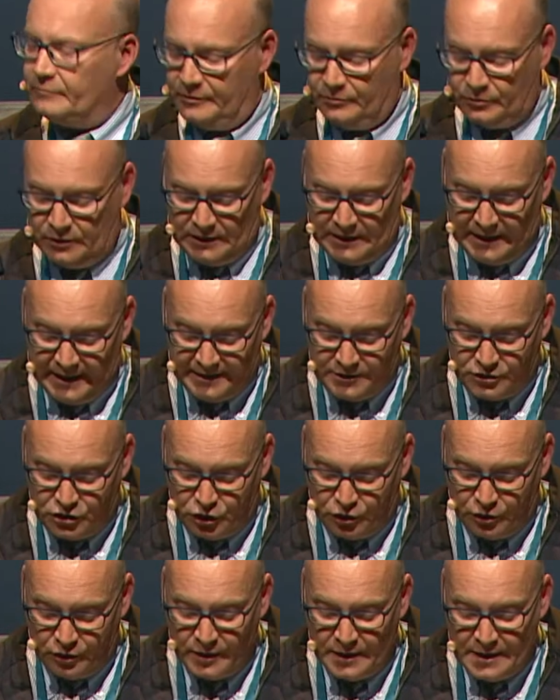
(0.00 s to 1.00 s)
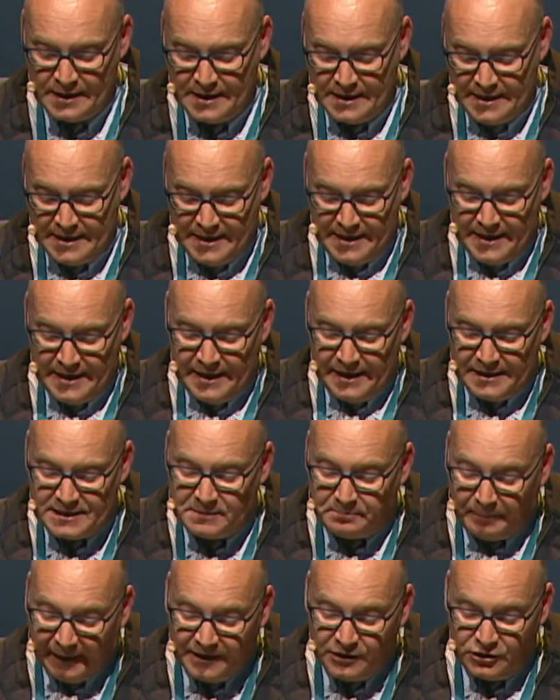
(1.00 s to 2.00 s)
would like to
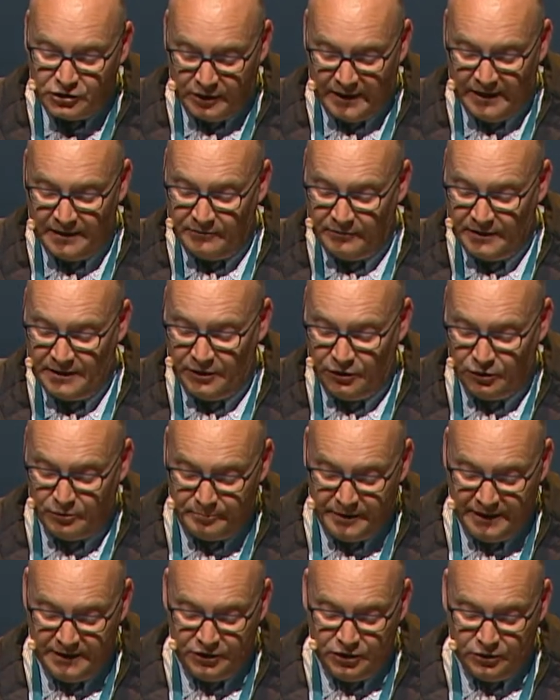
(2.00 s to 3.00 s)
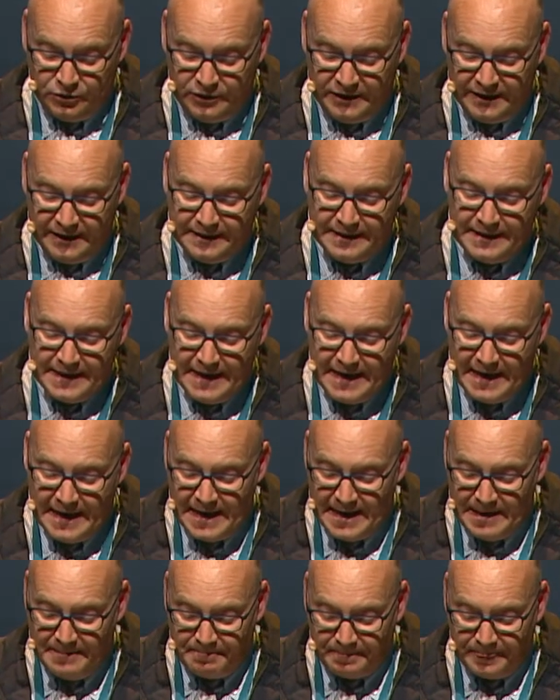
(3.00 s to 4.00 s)
spend together with the European Union
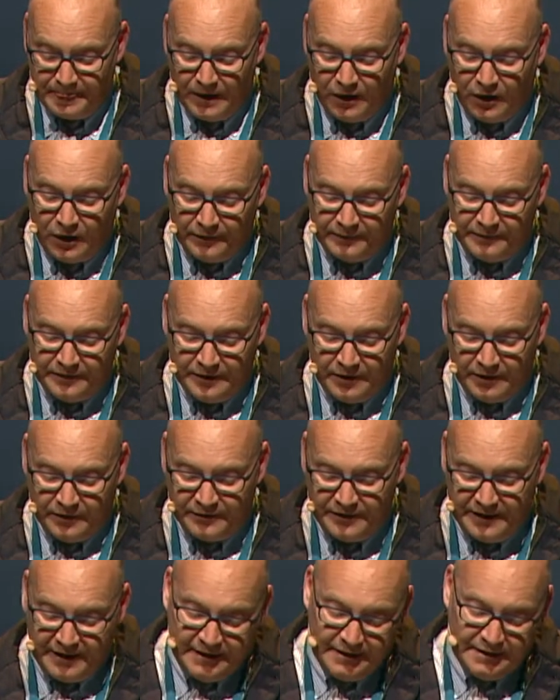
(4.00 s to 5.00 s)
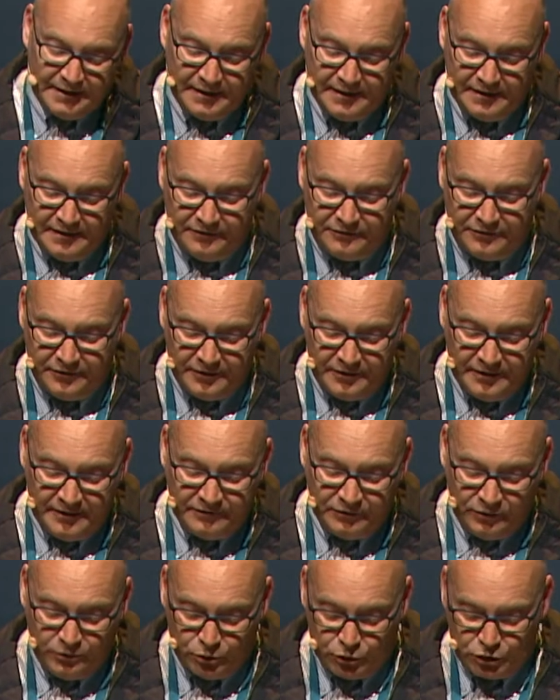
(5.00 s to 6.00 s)
on the further
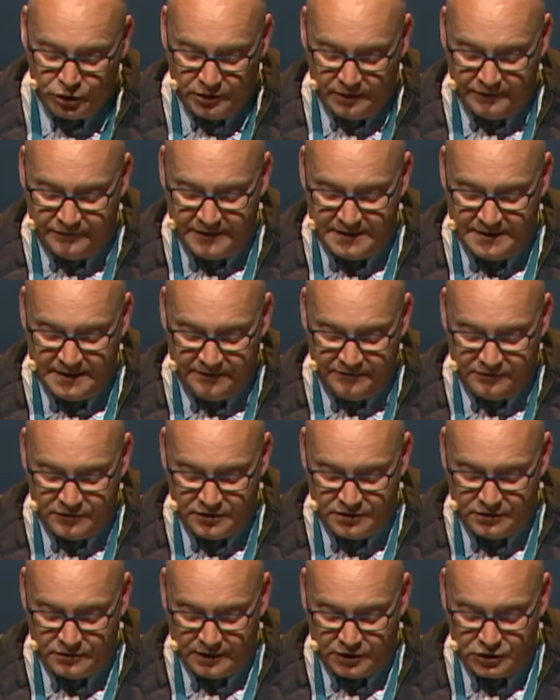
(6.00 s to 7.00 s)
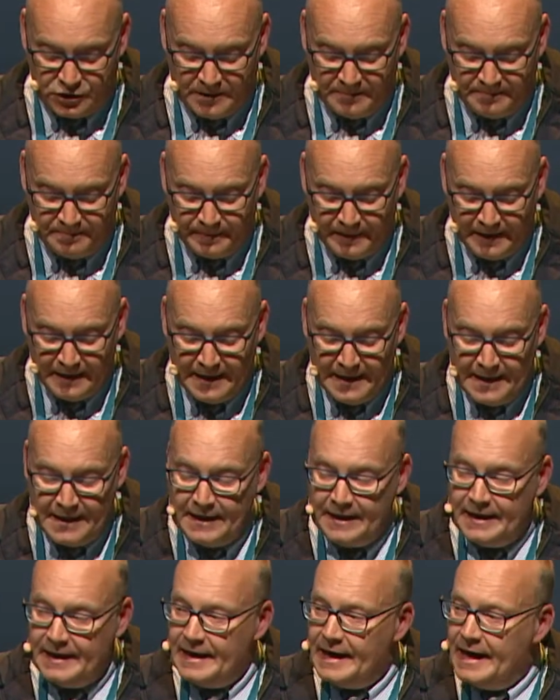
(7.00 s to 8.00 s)
evolution of this infrastructure.
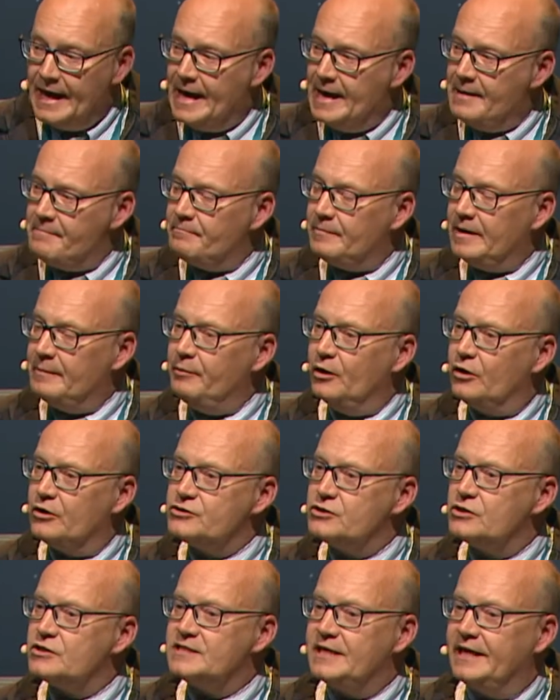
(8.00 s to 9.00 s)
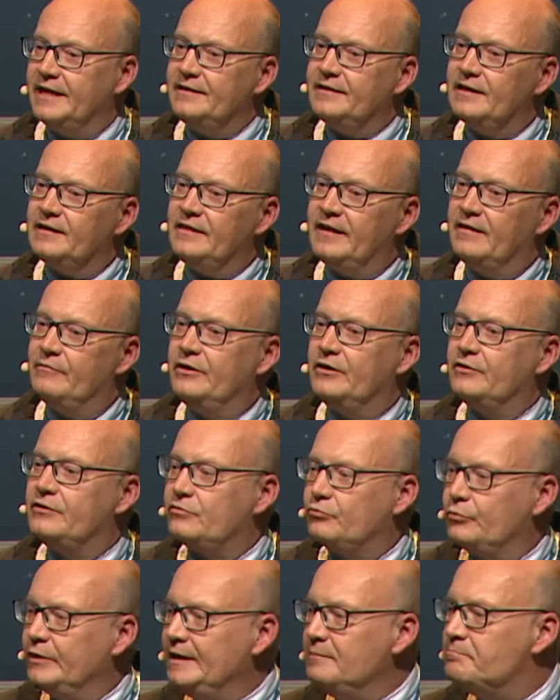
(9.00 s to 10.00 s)
Let me also say that there were
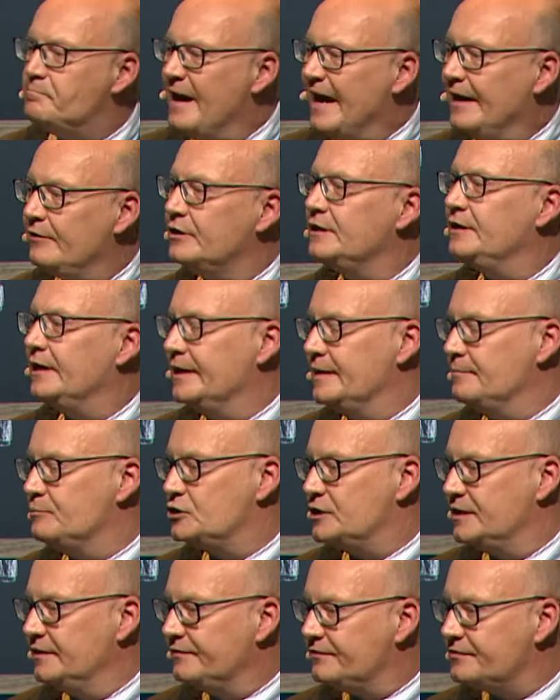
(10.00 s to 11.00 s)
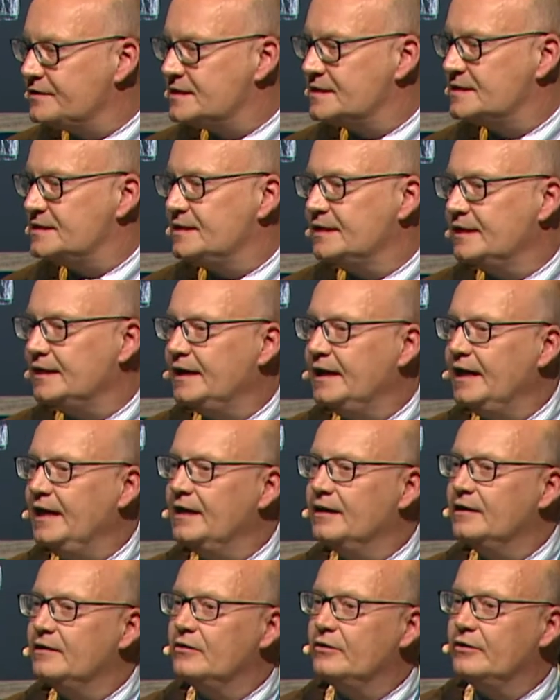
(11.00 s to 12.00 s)
3 paradigm shifts
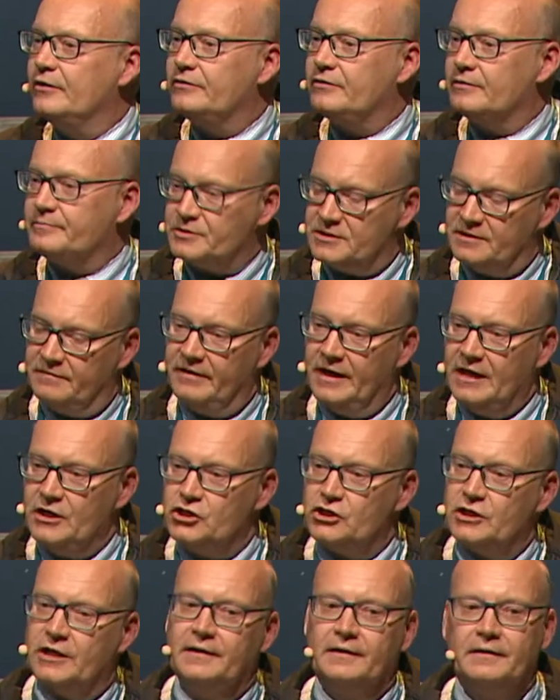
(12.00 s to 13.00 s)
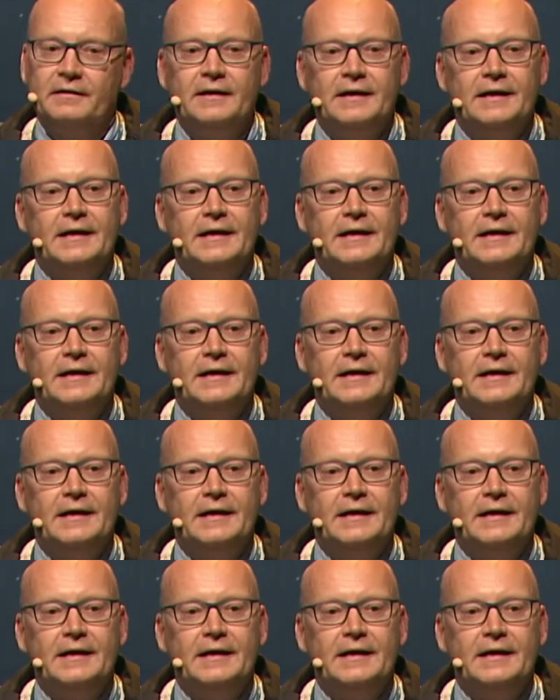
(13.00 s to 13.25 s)
in Earth observation